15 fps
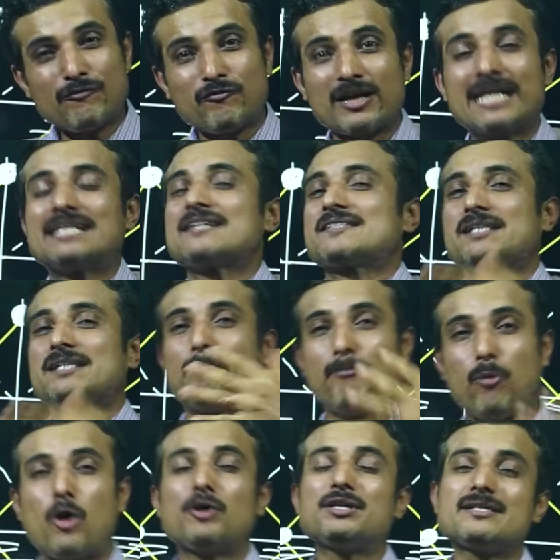free. It is a
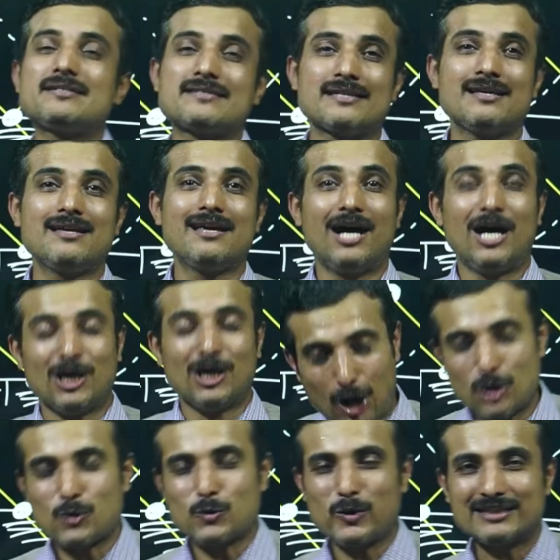bonus
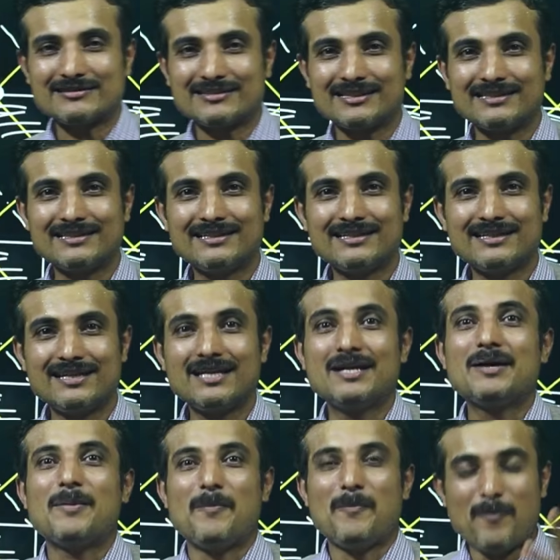along with
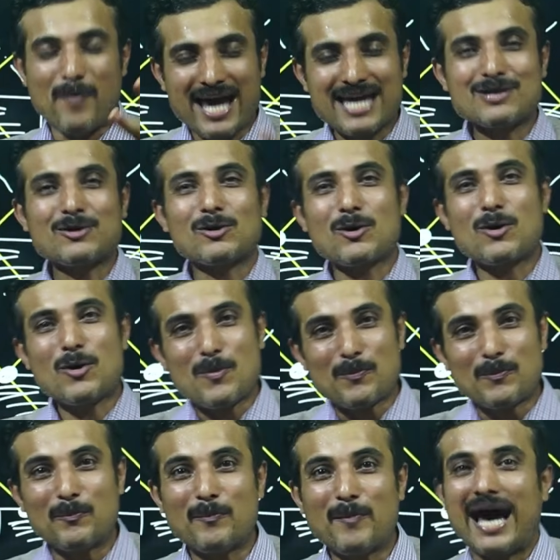Micro
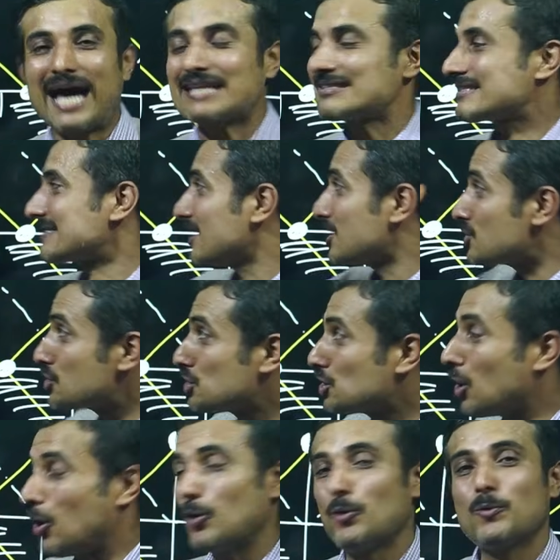Maths
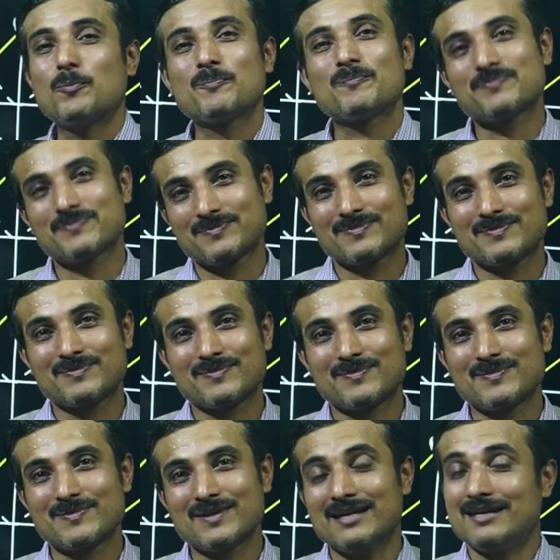show.
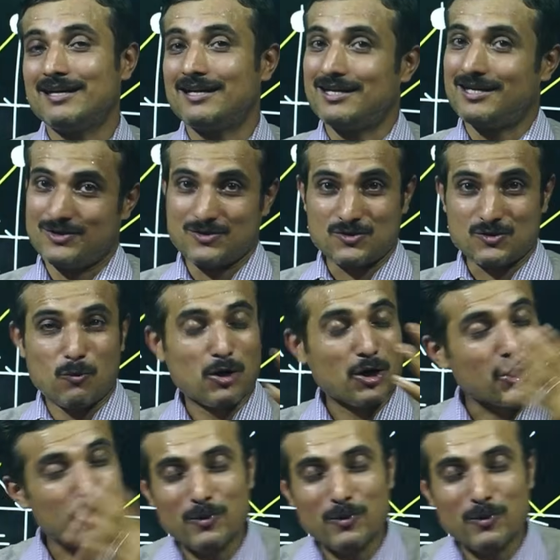So what are